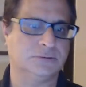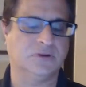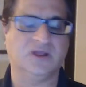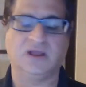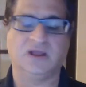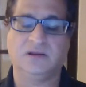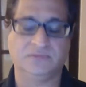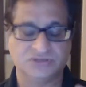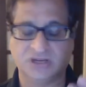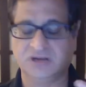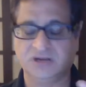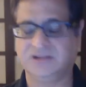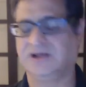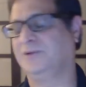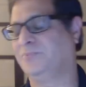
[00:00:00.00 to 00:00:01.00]

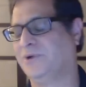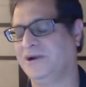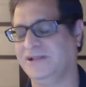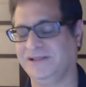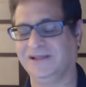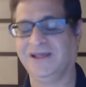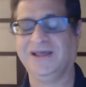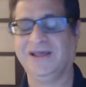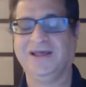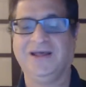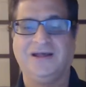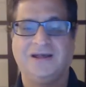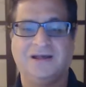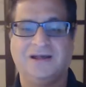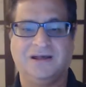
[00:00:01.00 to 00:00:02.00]
third-party
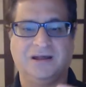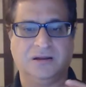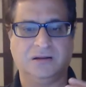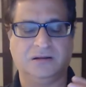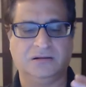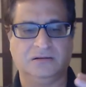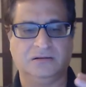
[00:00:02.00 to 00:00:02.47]
uh,